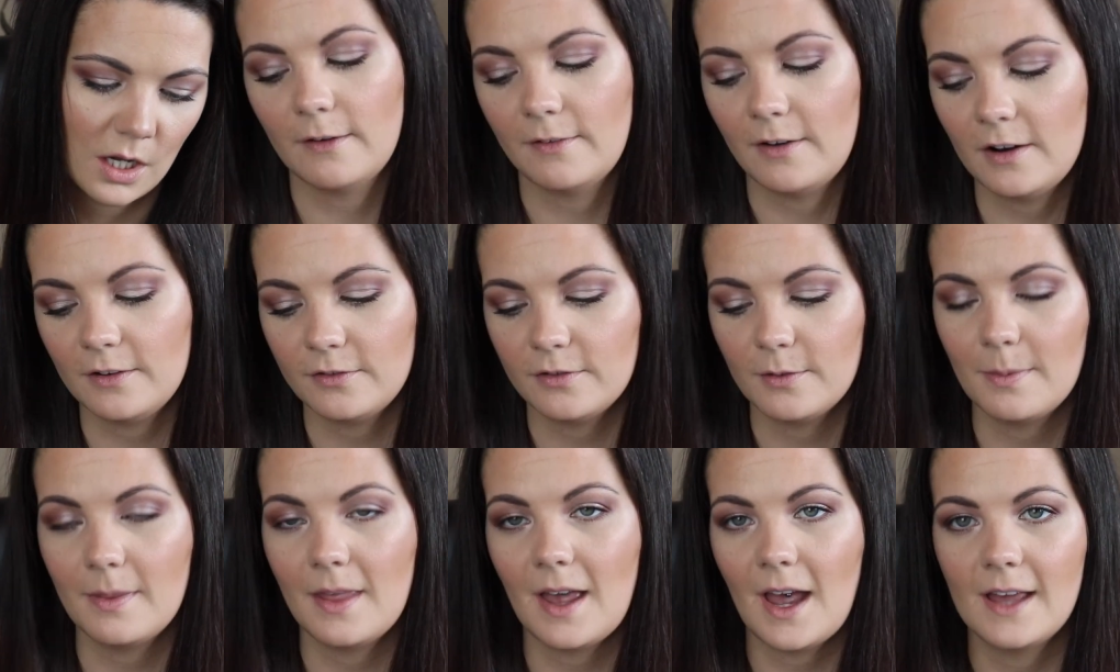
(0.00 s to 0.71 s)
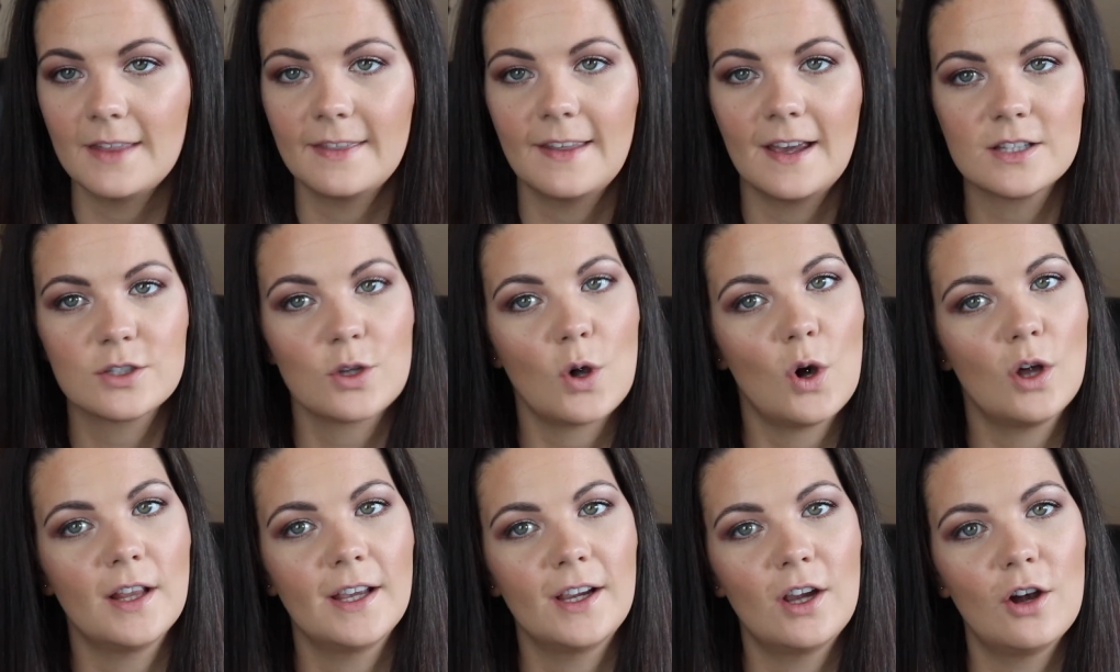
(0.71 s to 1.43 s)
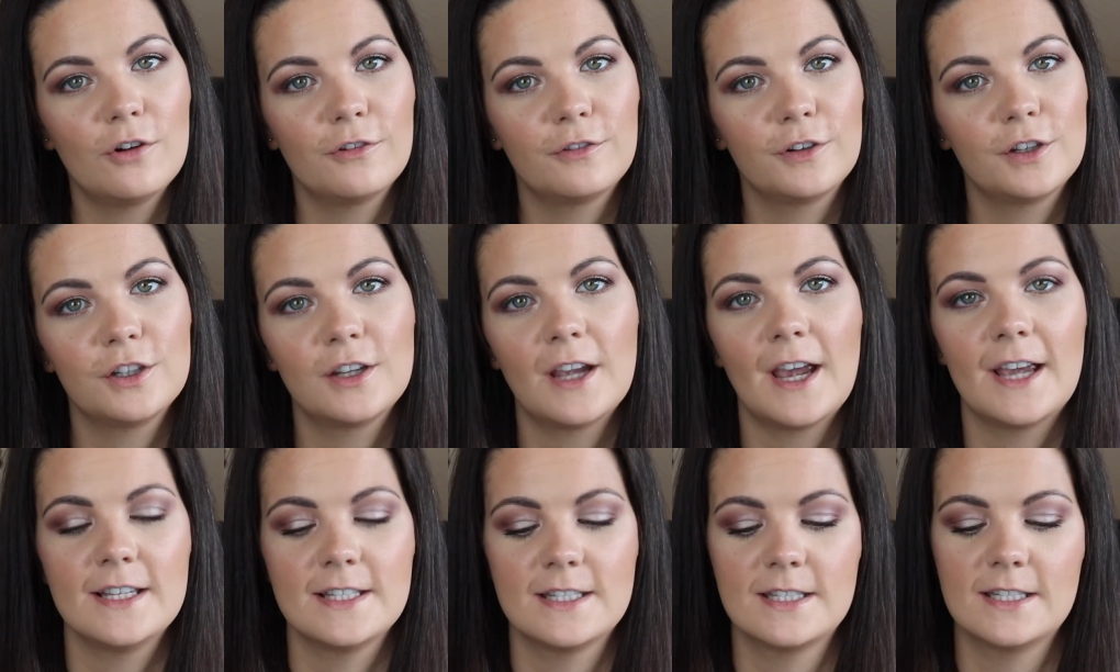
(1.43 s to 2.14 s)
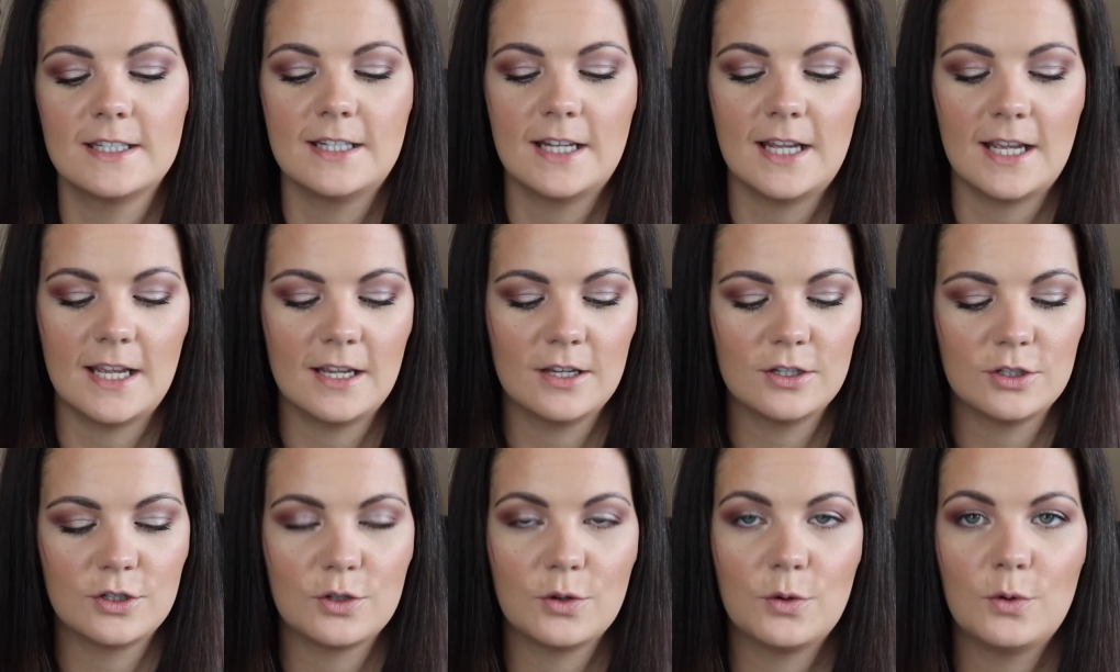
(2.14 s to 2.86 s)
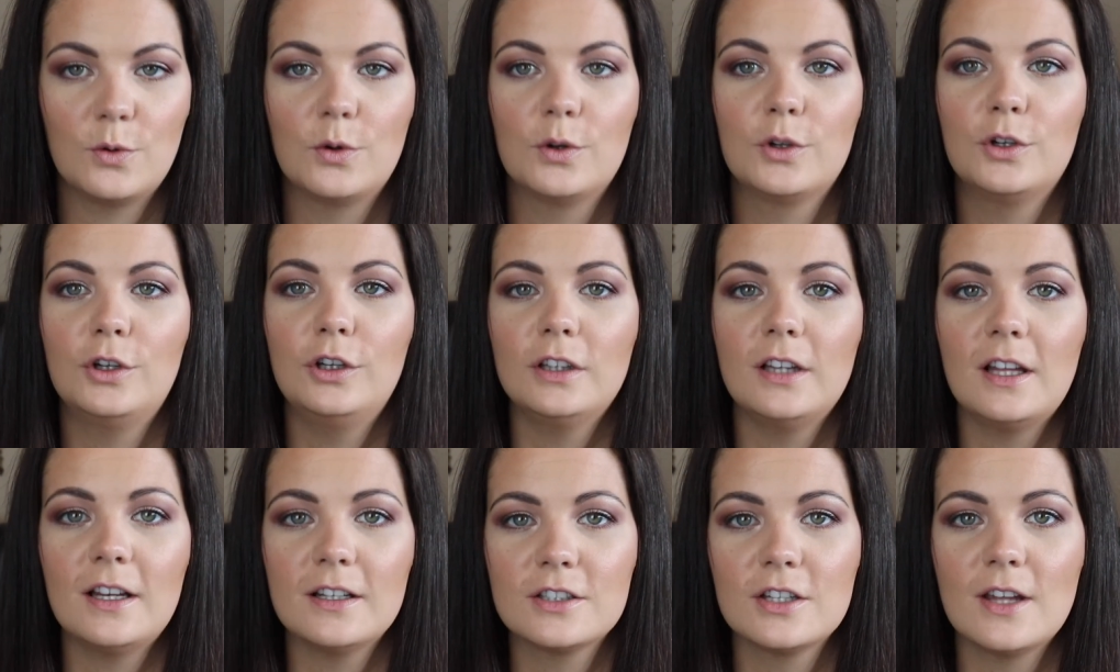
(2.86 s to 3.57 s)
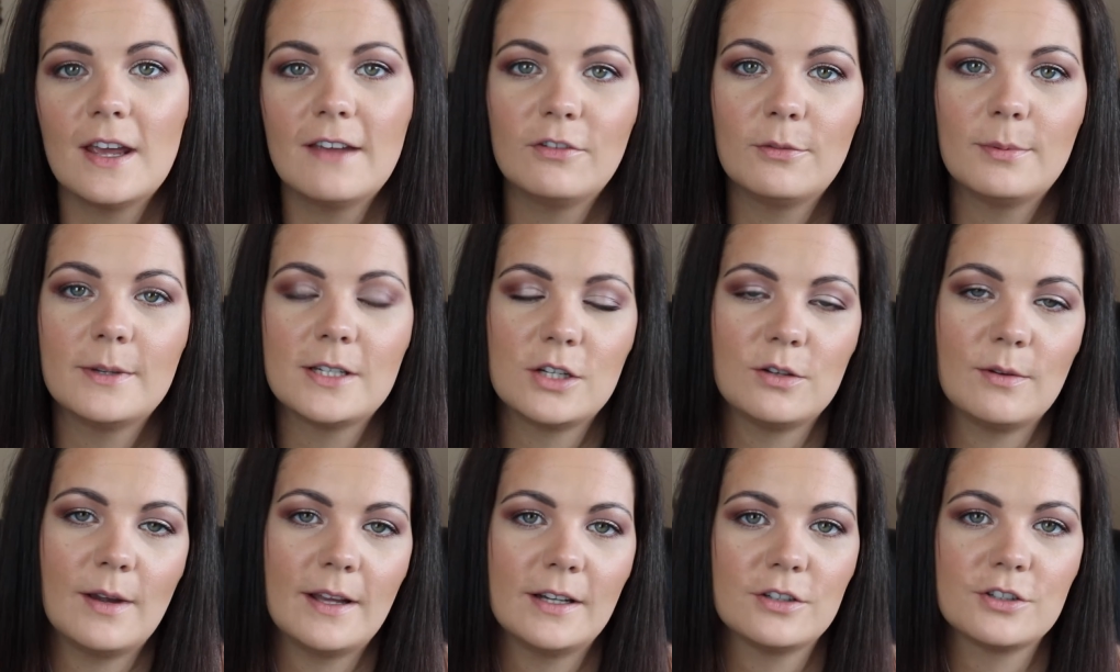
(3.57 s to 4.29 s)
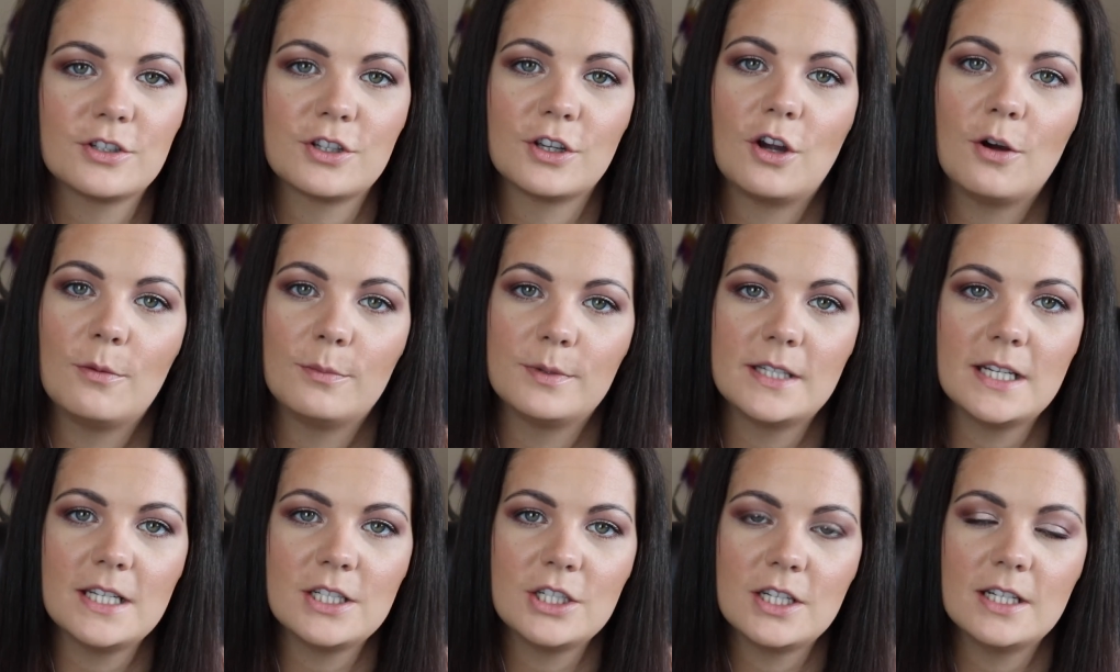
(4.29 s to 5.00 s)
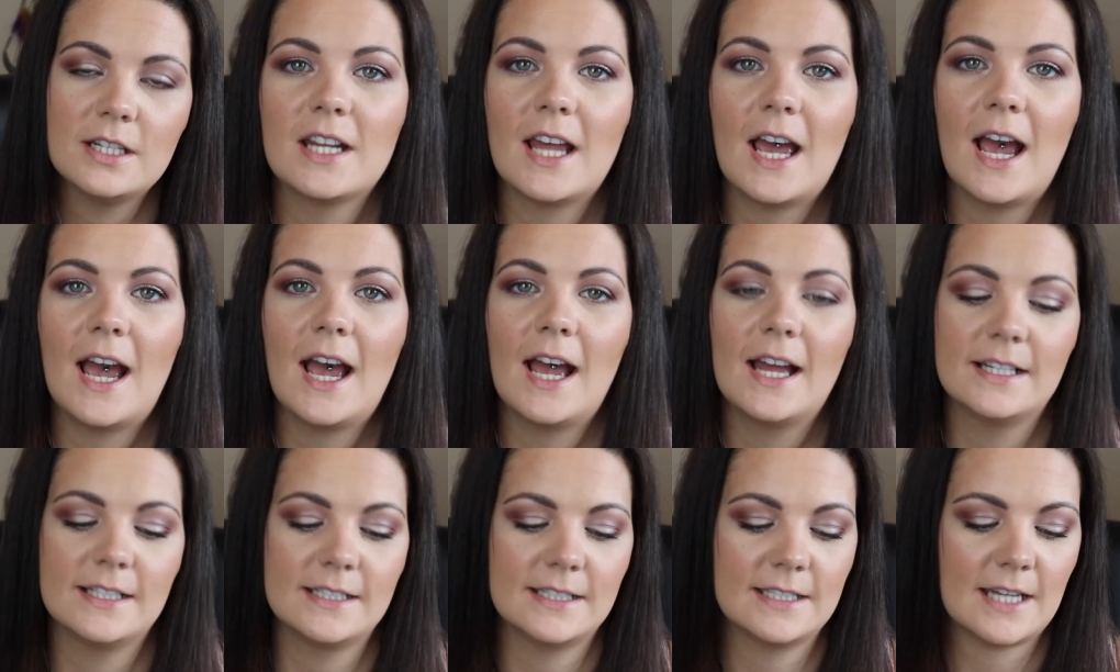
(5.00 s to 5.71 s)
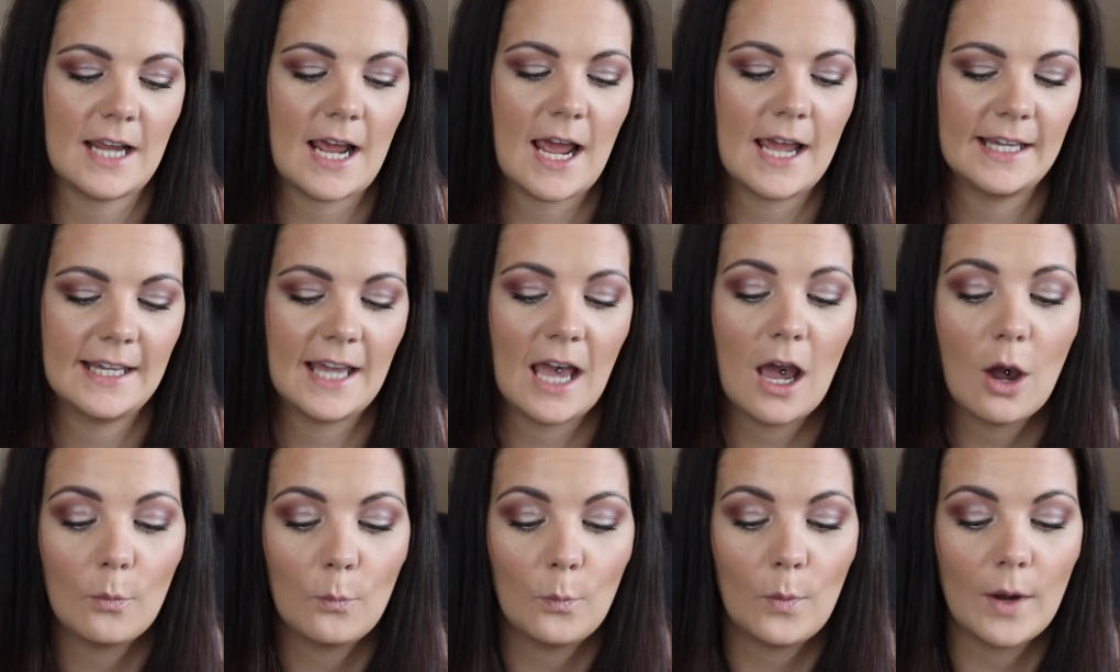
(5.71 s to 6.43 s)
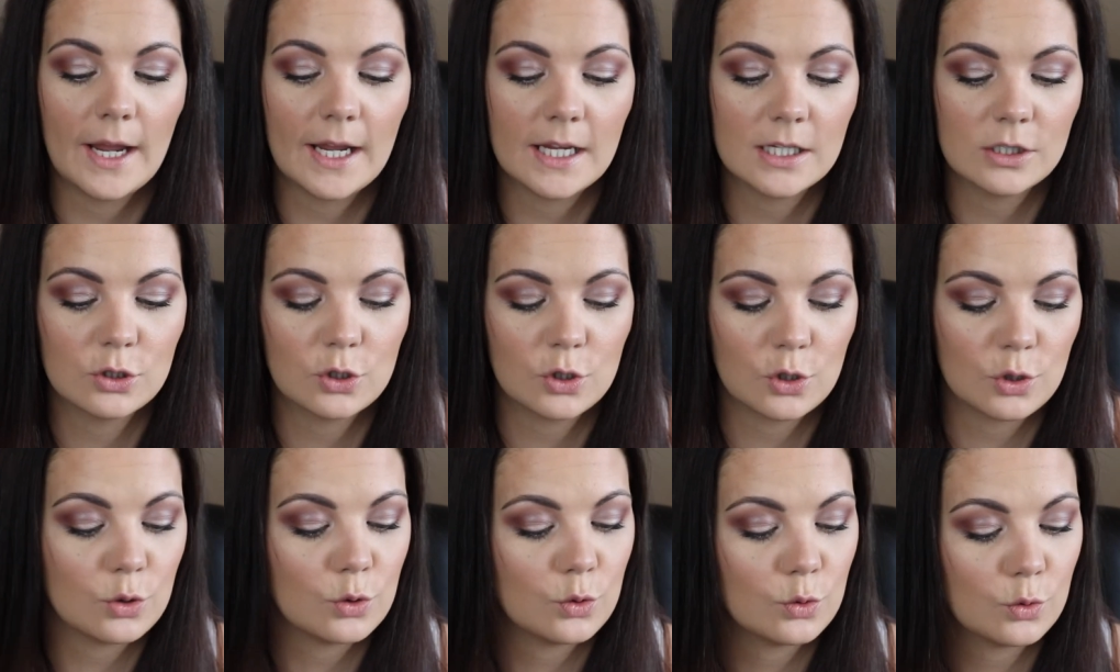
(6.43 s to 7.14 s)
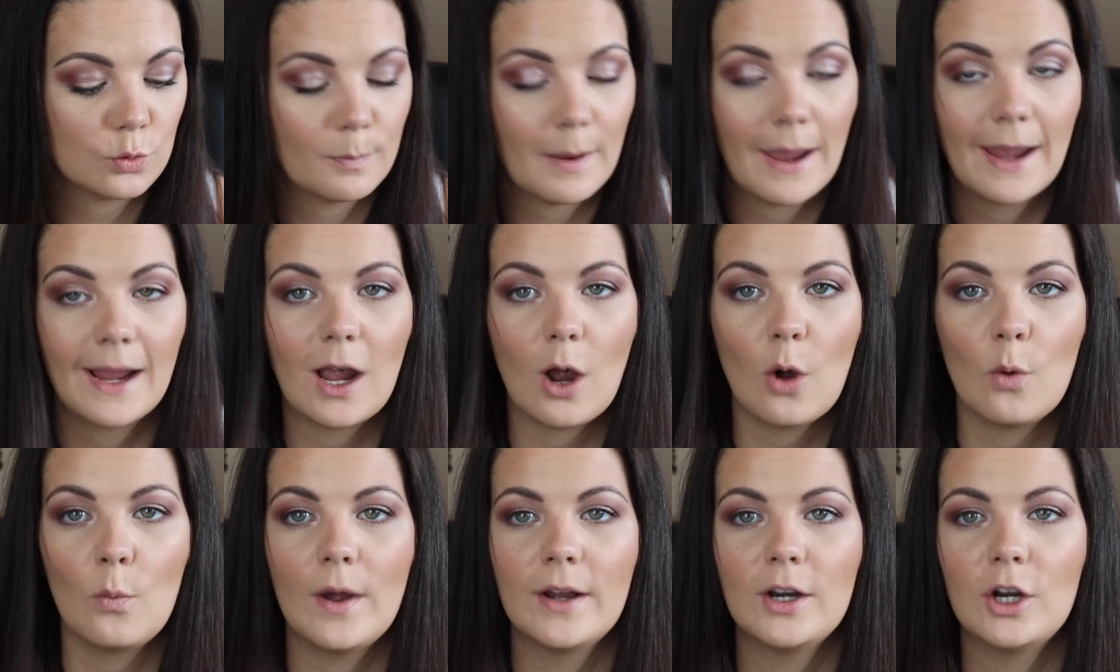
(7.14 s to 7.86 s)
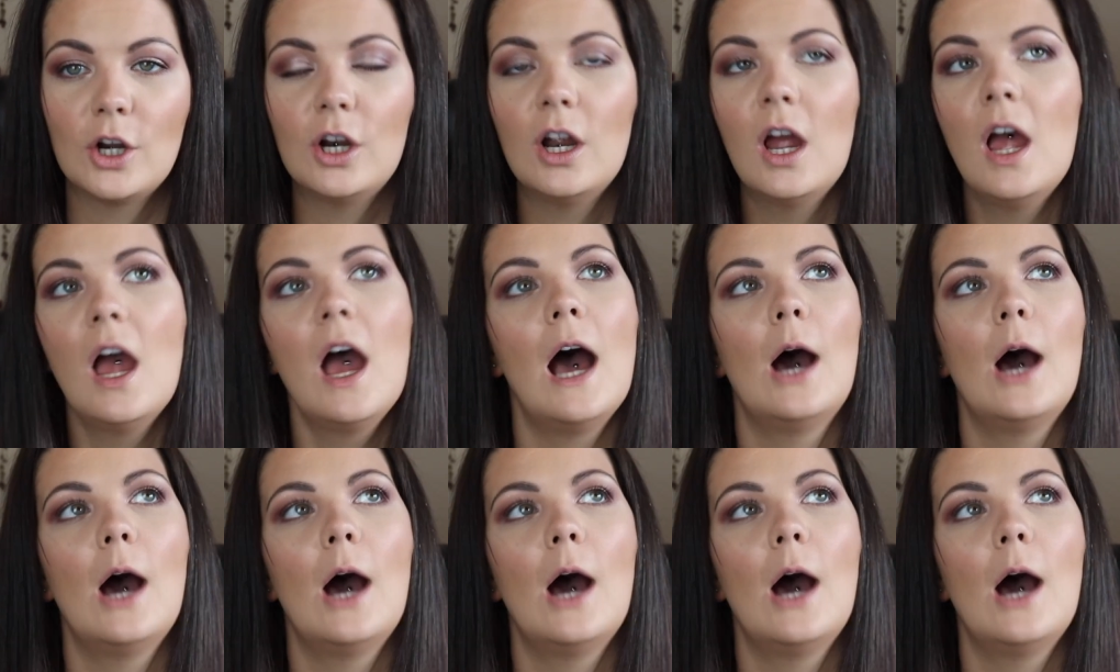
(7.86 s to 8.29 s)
Apart from that, that's all I got for you guys today. So good luck to everybody who enters the competition, and I can't wait to pick a winner.